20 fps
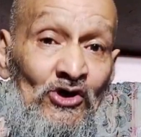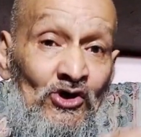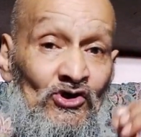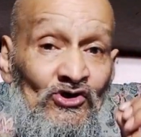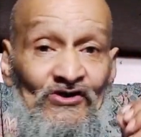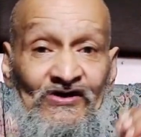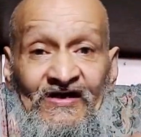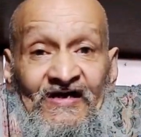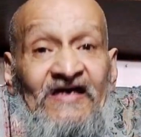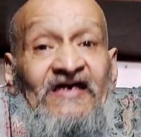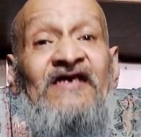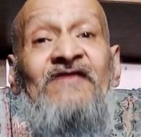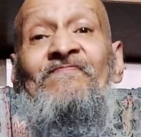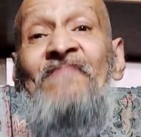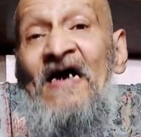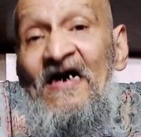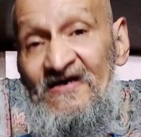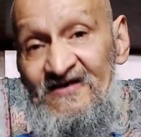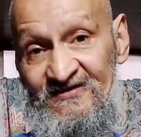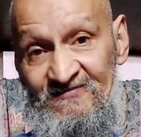or
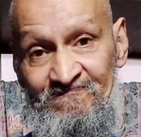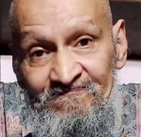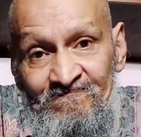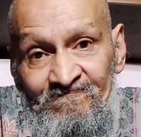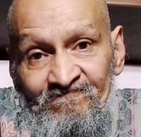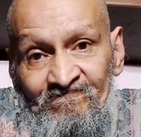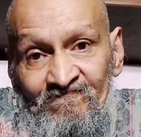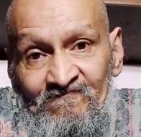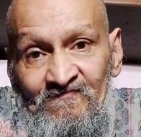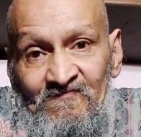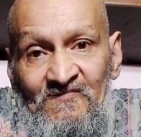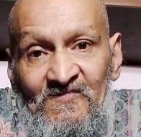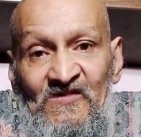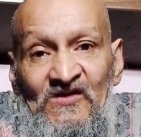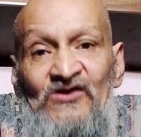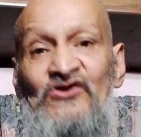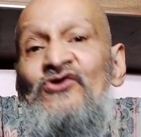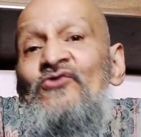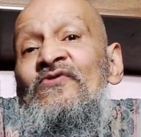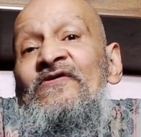anybody,
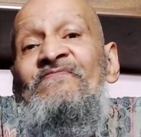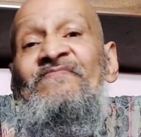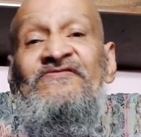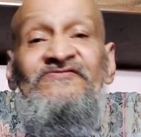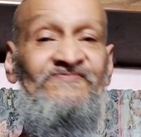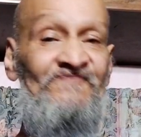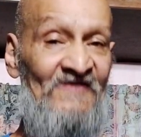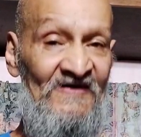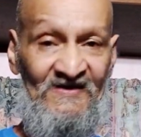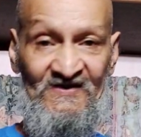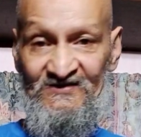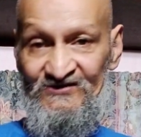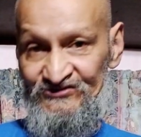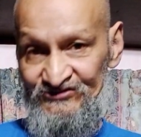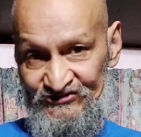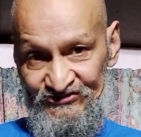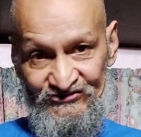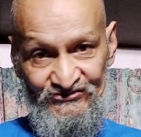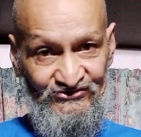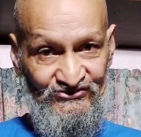you would be speaking the
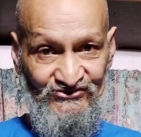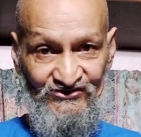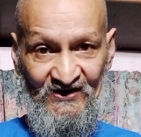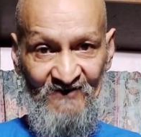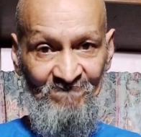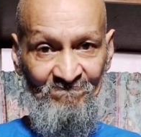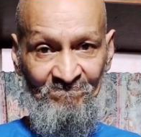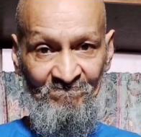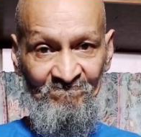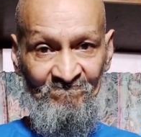truth to them.